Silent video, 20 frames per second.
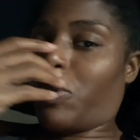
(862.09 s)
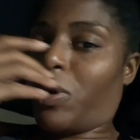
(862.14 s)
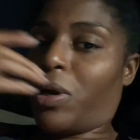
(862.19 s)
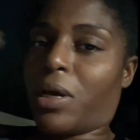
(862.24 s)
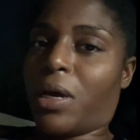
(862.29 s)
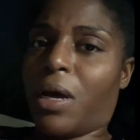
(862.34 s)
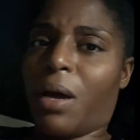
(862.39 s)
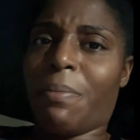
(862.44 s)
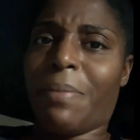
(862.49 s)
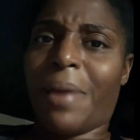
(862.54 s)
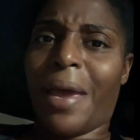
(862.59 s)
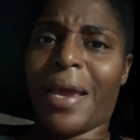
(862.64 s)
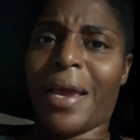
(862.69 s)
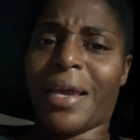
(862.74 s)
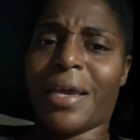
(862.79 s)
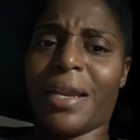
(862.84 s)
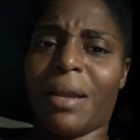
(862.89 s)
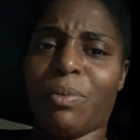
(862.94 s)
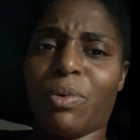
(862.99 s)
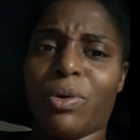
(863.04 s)
to come back
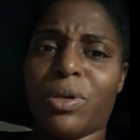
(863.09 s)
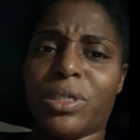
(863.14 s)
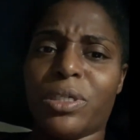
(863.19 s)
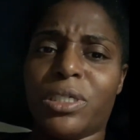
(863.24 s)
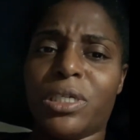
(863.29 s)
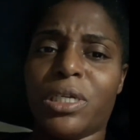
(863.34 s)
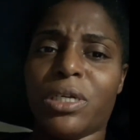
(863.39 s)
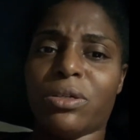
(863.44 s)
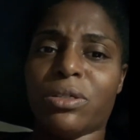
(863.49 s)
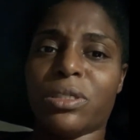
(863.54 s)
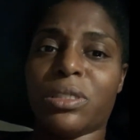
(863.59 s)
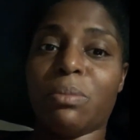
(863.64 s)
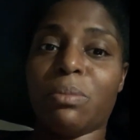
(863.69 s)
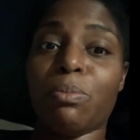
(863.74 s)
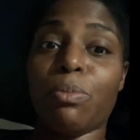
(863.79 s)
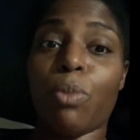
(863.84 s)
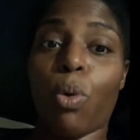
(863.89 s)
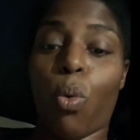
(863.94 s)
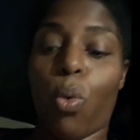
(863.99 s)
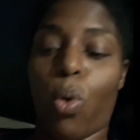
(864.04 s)
and I'm going to share some
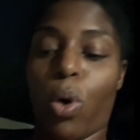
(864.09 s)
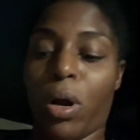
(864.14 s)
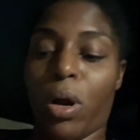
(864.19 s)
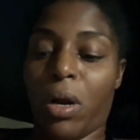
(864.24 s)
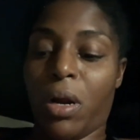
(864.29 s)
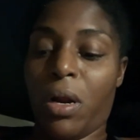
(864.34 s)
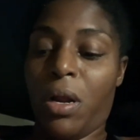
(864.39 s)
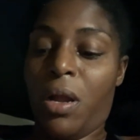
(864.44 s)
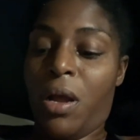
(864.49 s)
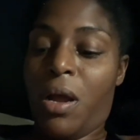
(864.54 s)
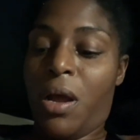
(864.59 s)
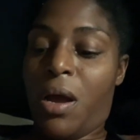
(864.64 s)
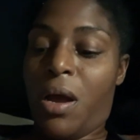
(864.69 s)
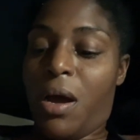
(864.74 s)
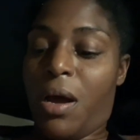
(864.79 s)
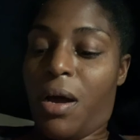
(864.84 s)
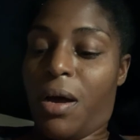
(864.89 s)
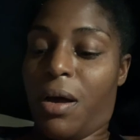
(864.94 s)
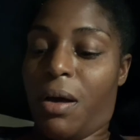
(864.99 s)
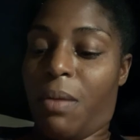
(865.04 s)
more,
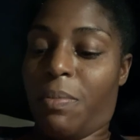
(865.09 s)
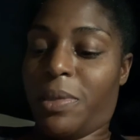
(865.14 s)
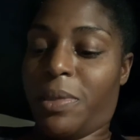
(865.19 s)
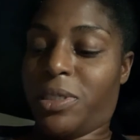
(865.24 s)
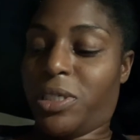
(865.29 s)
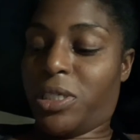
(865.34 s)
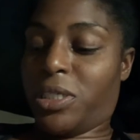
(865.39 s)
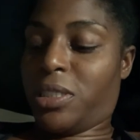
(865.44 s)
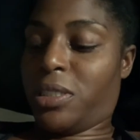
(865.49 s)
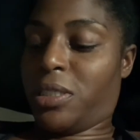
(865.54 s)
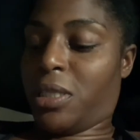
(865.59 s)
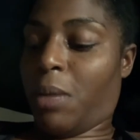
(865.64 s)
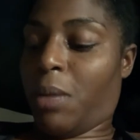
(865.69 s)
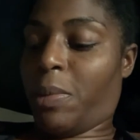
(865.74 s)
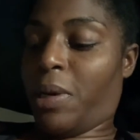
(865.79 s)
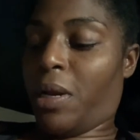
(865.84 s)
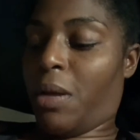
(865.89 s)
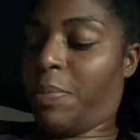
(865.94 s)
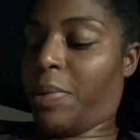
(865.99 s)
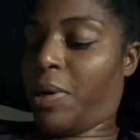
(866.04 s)
and just sum it
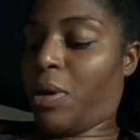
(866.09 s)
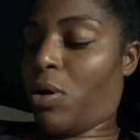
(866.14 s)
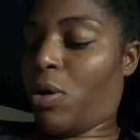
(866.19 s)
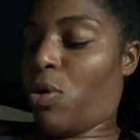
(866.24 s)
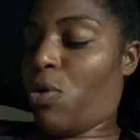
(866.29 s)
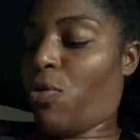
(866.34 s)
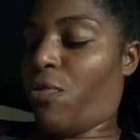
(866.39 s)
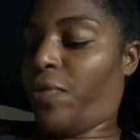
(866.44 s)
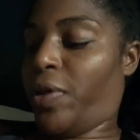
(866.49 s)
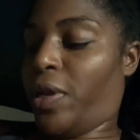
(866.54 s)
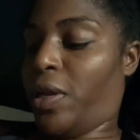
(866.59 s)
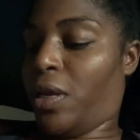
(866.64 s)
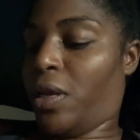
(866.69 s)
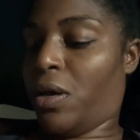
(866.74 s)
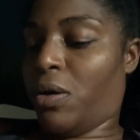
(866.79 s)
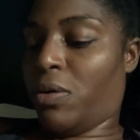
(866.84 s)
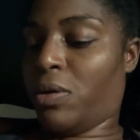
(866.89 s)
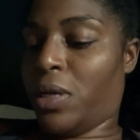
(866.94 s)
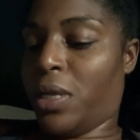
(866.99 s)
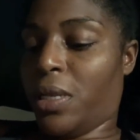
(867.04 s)
up in a whole
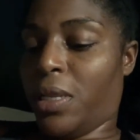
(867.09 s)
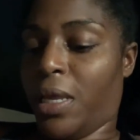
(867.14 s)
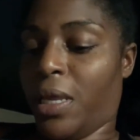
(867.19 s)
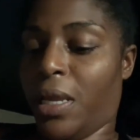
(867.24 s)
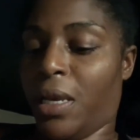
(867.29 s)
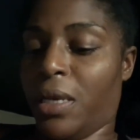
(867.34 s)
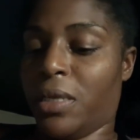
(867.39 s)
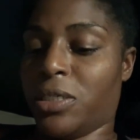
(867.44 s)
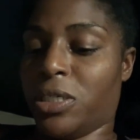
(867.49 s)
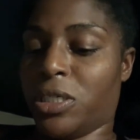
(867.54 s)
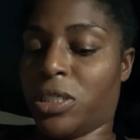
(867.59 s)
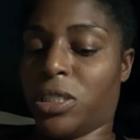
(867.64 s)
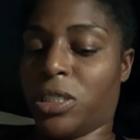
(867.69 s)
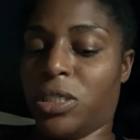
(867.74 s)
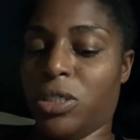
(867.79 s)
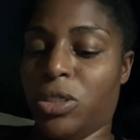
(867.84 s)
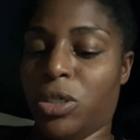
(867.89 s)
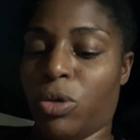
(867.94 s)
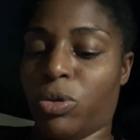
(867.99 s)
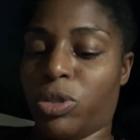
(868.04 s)
video, and then just,
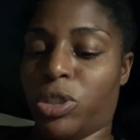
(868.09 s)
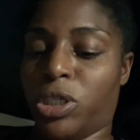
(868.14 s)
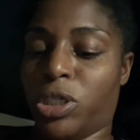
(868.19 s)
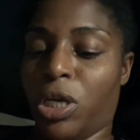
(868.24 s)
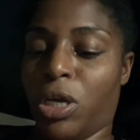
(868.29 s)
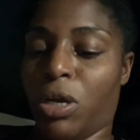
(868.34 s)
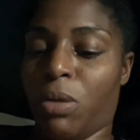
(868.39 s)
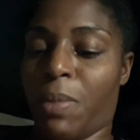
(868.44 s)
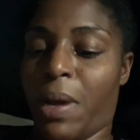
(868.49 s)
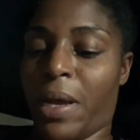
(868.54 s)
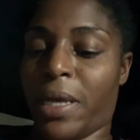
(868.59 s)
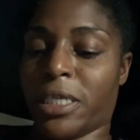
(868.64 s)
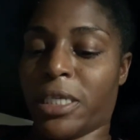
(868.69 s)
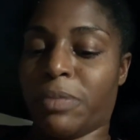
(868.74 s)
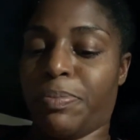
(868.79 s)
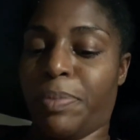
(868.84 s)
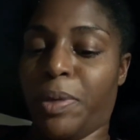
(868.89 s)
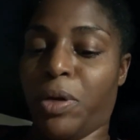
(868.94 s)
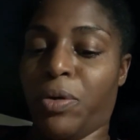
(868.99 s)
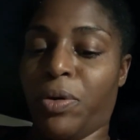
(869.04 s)
share my
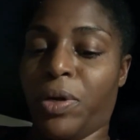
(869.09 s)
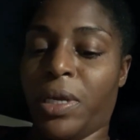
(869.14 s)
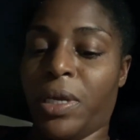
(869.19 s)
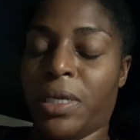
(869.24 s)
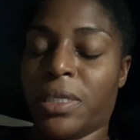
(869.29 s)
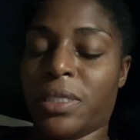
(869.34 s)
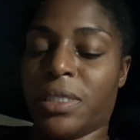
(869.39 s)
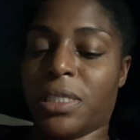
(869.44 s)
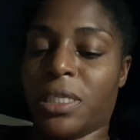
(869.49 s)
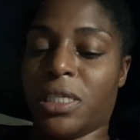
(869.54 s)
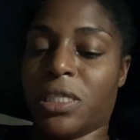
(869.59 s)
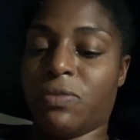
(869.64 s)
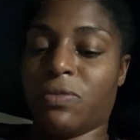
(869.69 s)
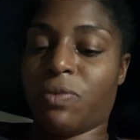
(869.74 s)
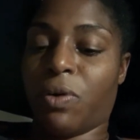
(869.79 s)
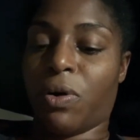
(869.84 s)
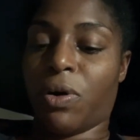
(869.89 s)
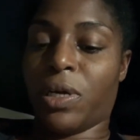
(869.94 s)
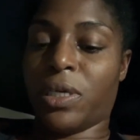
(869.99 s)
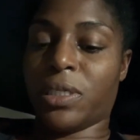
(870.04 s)
experience as
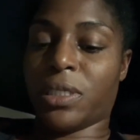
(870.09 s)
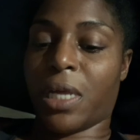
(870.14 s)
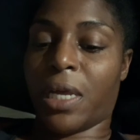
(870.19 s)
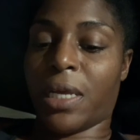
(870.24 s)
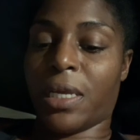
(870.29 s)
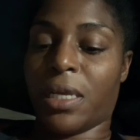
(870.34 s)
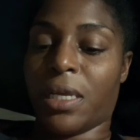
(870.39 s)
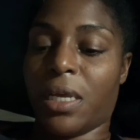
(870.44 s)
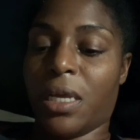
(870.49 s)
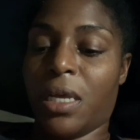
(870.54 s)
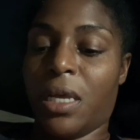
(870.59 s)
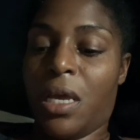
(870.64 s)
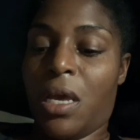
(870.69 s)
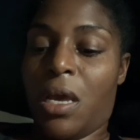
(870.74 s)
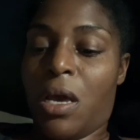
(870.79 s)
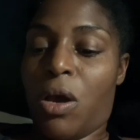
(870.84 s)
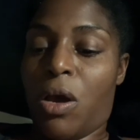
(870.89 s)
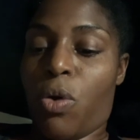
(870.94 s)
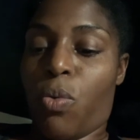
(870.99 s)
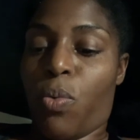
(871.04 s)
far as like
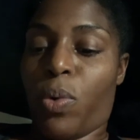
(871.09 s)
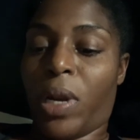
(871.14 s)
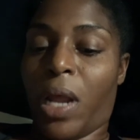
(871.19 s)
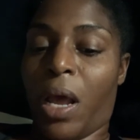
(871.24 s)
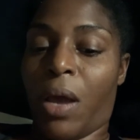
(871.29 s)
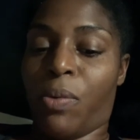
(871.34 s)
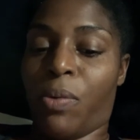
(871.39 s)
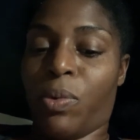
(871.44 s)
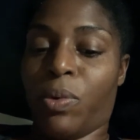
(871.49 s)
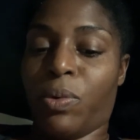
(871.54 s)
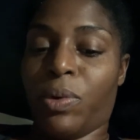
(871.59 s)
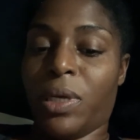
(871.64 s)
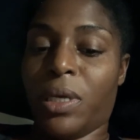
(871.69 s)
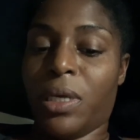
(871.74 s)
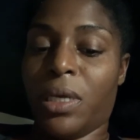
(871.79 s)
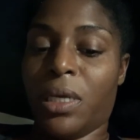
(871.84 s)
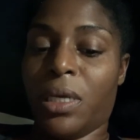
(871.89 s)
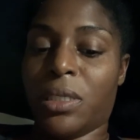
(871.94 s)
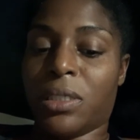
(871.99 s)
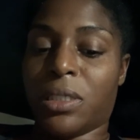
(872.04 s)
what I will
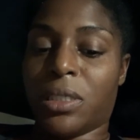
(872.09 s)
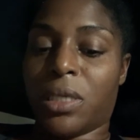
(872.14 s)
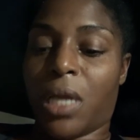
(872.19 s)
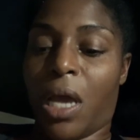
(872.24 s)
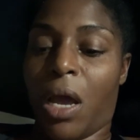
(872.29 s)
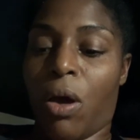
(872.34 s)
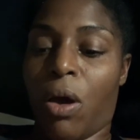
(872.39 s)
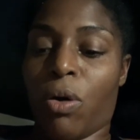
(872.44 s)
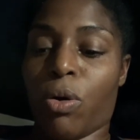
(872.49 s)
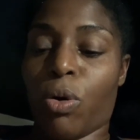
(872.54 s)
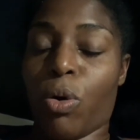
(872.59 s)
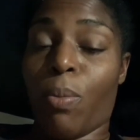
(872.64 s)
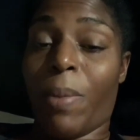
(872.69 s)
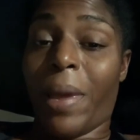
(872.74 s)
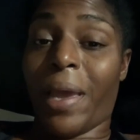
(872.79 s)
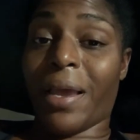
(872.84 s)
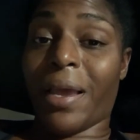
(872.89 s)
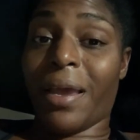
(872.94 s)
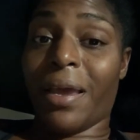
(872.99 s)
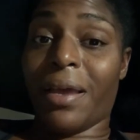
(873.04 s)
eat and how I'll go
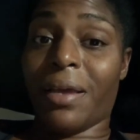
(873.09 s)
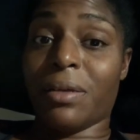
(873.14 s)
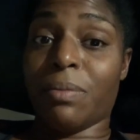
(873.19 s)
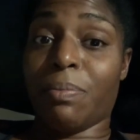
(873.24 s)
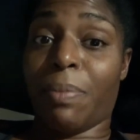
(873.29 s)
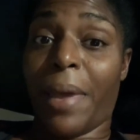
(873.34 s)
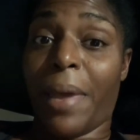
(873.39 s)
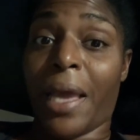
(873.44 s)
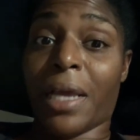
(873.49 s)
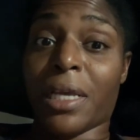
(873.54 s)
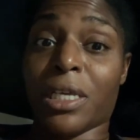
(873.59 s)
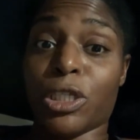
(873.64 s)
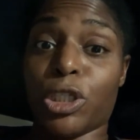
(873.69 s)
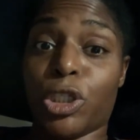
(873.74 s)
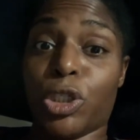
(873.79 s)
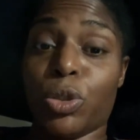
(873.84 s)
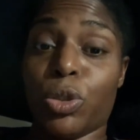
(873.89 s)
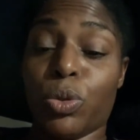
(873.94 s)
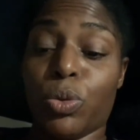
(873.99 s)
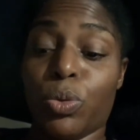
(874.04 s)
back
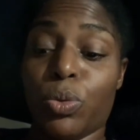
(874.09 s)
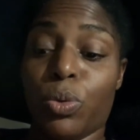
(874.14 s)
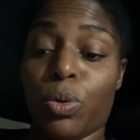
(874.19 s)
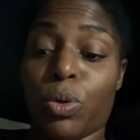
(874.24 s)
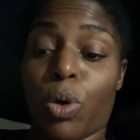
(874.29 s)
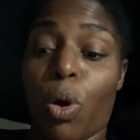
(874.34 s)
into